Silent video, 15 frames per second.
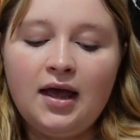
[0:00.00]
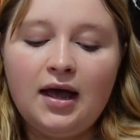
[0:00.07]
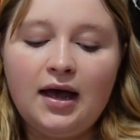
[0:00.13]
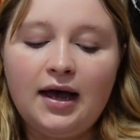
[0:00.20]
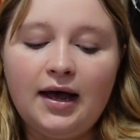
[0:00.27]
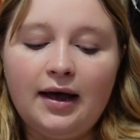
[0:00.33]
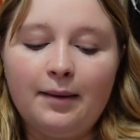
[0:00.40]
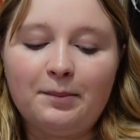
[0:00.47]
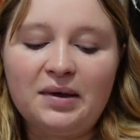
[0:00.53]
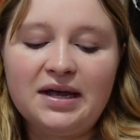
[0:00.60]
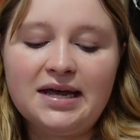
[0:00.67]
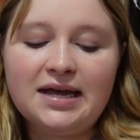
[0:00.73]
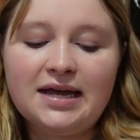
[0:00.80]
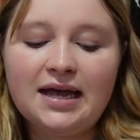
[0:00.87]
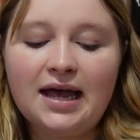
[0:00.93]
um,
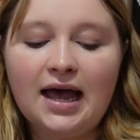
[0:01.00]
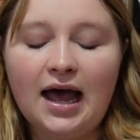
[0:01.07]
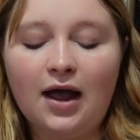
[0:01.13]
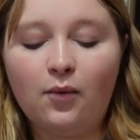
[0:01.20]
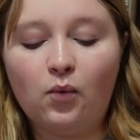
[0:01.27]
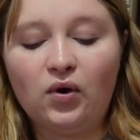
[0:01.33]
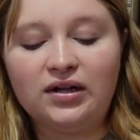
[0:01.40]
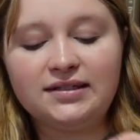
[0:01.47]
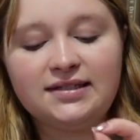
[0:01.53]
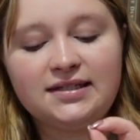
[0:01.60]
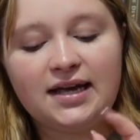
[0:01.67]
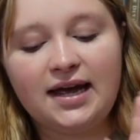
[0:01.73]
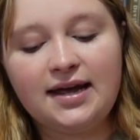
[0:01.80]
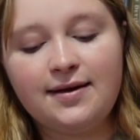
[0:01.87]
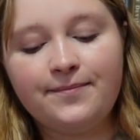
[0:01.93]
I will
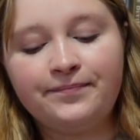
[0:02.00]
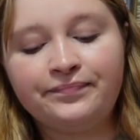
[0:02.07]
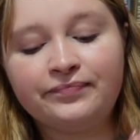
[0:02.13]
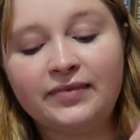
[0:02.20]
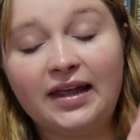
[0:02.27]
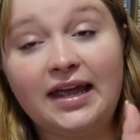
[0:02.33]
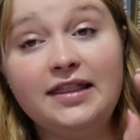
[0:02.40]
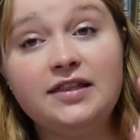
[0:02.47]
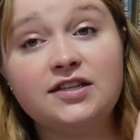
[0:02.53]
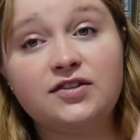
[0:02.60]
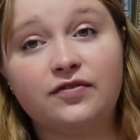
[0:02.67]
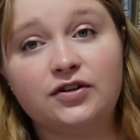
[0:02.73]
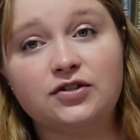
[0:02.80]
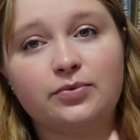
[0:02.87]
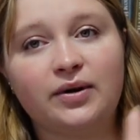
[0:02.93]
say in this
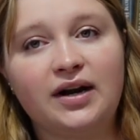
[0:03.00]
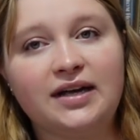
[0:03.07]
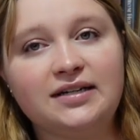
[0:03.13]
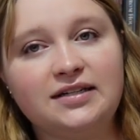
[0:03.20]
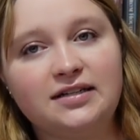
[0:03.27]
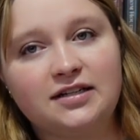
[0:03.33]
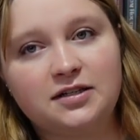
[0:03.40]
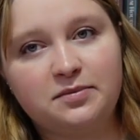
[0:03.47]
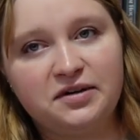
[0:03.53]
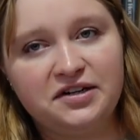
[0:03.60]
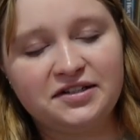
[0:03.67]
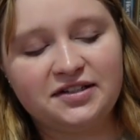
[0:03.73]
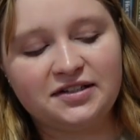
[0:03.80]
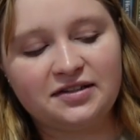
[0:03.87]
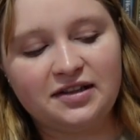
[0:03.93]
first one, I didn't
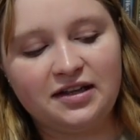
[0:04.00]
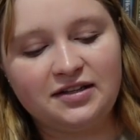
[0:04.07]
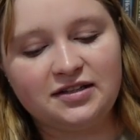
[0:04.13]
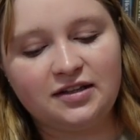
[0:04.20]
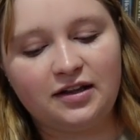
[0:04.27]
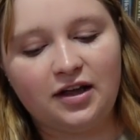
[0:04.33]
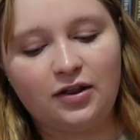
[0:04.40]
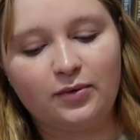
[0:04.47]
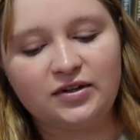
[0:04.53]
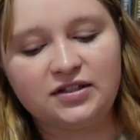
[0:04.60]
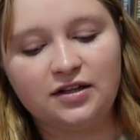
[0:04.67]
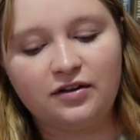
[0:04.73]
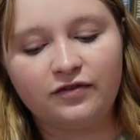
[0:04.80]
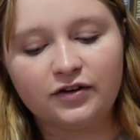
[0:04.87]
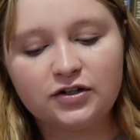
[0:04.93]
experience these in the other ones.
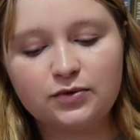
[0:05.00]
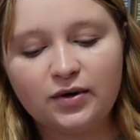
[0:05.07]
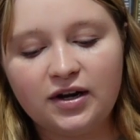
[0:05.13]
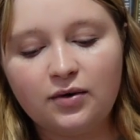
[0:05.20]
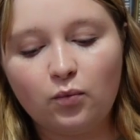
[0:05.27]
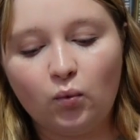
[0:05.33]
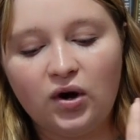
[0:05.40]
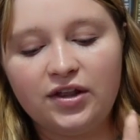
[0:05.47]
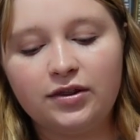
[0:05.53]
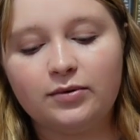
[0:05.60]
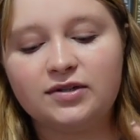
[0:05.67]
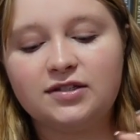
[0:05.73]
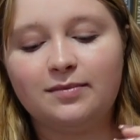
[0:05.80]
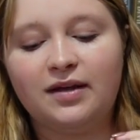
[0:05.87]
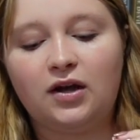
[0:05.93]
In the first one, one, there
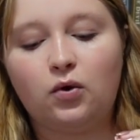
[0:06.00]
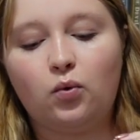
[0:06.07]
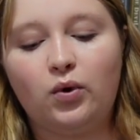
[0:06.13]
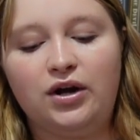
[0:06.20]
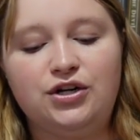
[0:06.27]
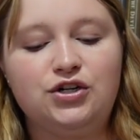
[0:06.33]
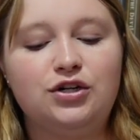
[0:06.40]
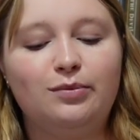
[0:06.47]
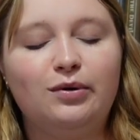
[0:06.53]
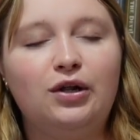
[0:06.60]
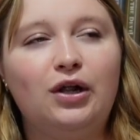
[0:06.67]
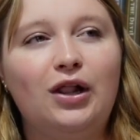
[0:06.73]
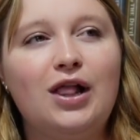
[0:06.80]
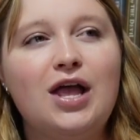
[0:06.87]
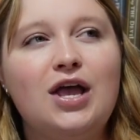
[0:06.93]
was some like
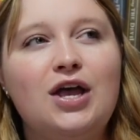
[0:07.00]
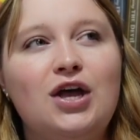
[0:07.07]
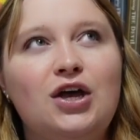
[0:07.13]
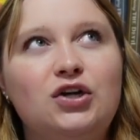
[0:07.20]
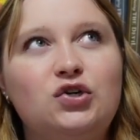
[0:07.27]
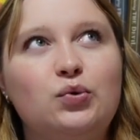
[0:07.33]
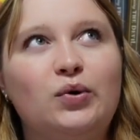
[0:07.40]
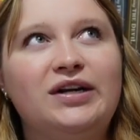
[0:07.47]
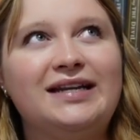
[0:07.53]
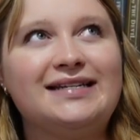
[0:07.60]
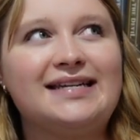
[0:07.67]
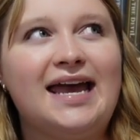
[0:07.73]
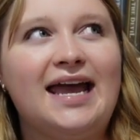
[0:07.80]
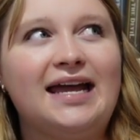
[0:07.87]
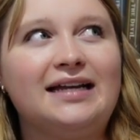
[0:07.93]
questionable
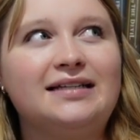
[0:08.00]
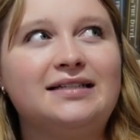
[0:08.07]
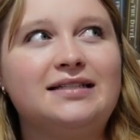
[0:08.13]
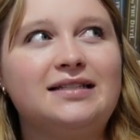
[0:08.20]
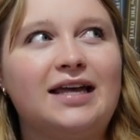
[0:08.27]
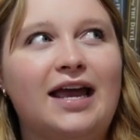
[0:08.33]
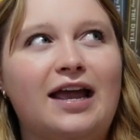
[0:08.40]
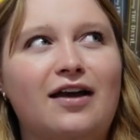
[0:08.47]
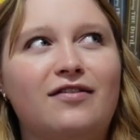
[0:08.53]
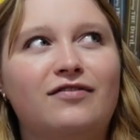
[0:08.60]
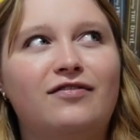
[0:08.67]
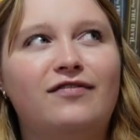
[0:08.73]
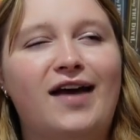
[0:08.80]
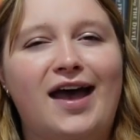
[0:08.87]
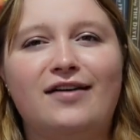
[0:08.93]
2010s like
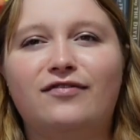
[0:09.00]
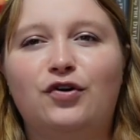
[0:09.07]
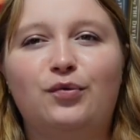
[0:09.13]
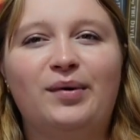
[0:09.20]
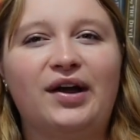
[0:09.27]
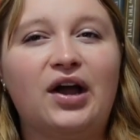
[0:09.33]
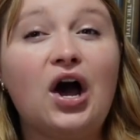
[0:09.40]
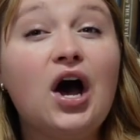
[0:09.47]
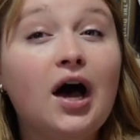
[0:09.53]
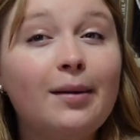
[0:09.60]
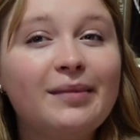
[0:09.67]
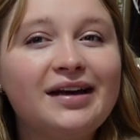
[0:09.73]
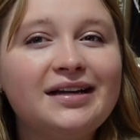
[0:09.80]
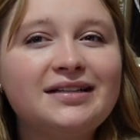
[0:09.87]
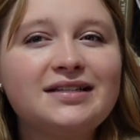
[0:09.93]
fatphobic
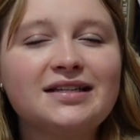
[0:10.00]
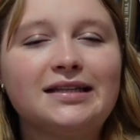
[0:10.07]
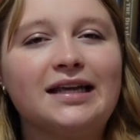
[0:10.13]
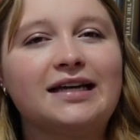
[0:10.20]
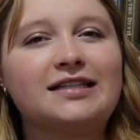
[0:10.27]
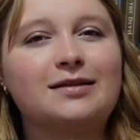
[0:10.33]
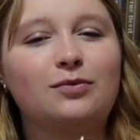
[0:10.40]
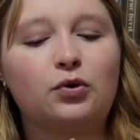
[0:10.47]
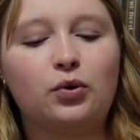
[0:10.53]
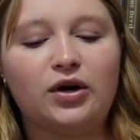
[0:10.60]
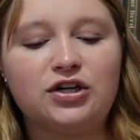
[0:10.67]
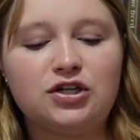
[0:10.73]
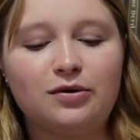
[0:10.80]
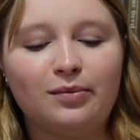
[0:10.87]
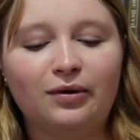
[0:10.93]
comments and like some
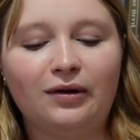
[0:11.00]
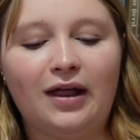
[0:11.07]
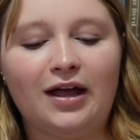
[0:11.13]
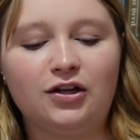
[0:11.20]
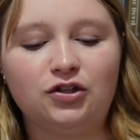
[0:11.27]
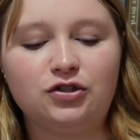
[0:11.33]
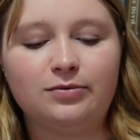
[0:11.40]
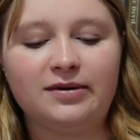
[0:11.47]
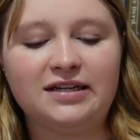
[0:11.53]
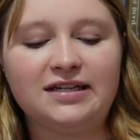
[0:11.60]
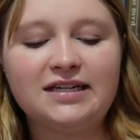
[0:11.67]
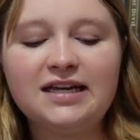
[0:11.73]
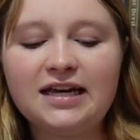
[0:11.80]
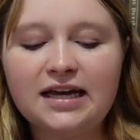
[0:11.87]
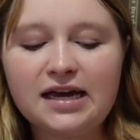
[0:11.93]
questionable
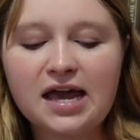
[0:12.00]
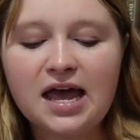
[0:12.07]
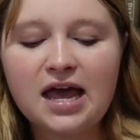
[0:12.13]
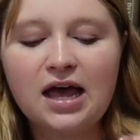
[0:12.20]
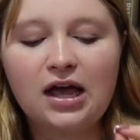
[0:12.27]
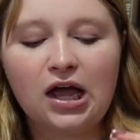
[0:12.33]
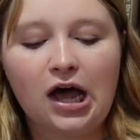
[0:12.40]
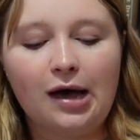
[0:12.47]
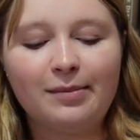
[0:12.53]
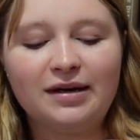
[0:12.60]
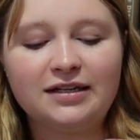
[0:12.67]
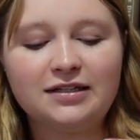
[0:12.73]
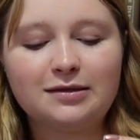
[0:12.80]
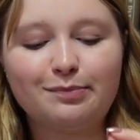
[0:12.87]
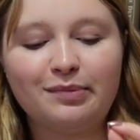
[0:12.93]
LGBT
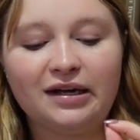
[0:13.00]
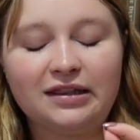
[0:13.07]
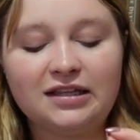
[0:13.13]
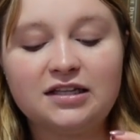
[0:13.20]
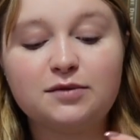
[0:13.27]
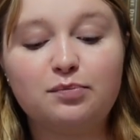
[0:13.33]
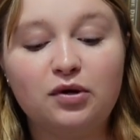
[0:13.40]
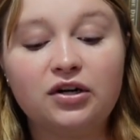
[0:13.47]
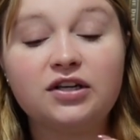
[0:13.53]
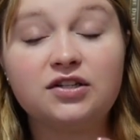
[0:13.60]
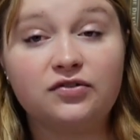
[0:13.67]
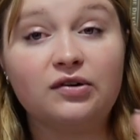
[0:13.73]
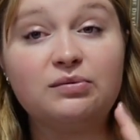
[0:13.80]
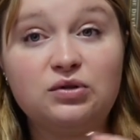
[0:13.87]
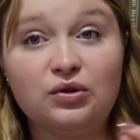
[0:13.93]
comments, but this book
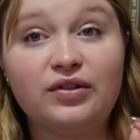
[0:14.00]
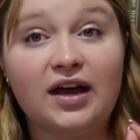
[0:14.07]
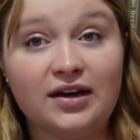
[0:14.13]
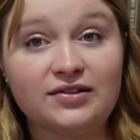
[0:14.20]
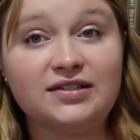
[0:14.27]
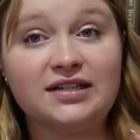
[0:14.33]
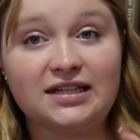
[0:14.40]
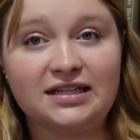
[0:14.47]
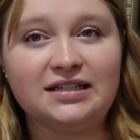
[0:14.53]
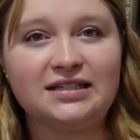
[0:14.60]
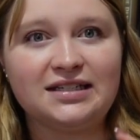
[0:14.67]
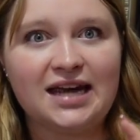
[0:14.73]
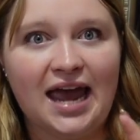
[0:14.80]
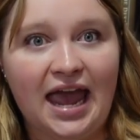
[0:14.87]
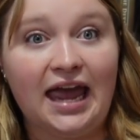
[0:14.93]
is from
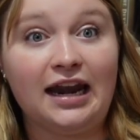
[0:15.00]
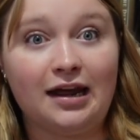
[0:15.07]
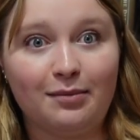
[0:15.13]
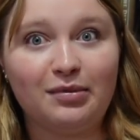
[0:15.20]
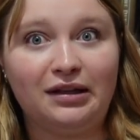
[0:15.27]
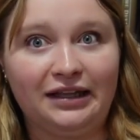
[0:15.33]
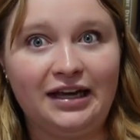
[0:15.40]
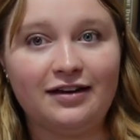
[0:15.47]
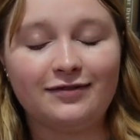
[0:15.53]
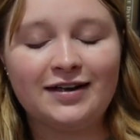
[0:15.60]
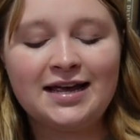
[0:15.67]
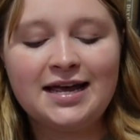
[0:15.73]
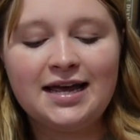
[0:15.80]
2010, I believe.